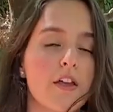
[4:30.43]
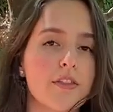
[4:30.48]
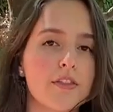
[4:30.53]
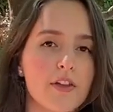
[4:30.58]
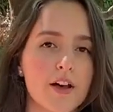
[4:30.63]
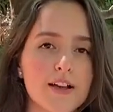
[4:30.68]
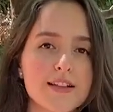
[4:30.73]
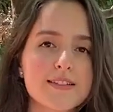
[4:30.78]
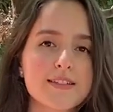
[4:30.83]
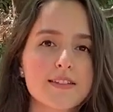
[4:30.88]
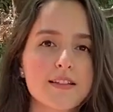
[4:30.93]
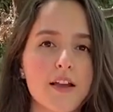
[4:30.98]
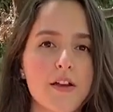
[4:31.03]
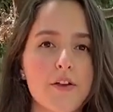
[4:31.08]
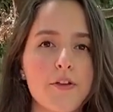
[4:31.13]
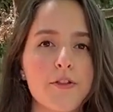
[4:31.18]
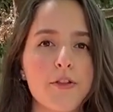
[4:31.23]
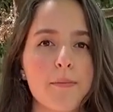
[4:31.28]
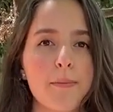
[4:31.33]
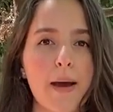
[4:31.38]
Thus,
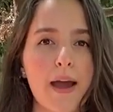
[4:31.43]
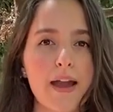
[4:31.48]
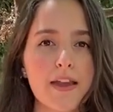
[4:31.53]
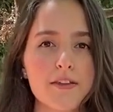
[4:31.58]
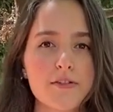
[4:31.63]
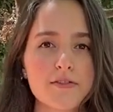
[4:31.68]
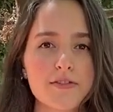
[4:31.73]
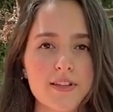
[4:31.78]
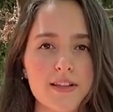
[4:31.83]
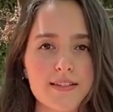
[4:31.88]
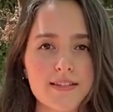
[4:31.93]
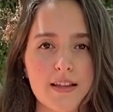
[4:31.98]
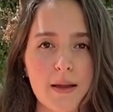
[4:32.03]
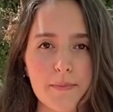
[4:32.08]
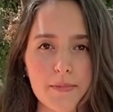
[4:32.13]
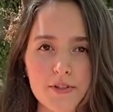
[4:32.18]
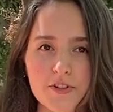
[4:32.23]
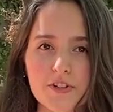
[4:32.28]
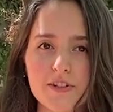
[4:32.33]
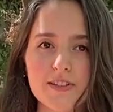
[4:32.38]
the Pi uses
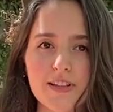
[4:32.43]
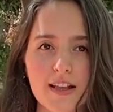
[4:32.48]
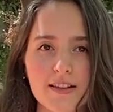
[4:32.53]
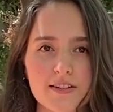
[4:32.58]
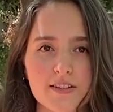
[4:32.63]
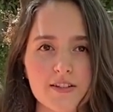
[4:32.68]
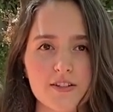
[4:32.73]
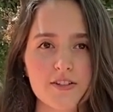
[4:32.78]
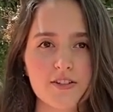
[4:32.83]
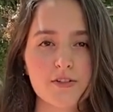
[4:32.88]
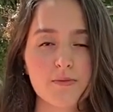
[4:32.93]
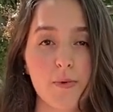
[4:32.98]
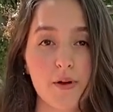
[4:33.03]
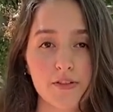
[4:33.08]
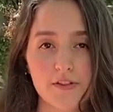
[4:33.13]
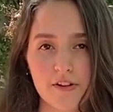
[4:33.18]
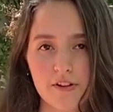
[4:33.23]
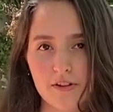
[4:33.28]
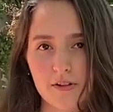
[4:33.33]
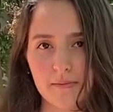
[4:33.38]
temperature sensors to
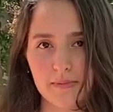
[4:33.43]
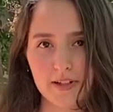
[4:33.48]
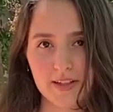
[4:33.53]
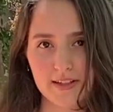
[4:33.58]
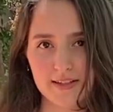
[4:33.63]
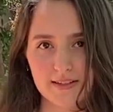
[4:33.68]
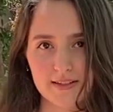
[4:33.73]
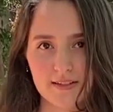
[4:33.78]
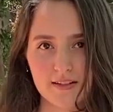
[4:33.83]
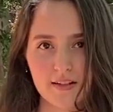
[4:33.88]
monitor the plates.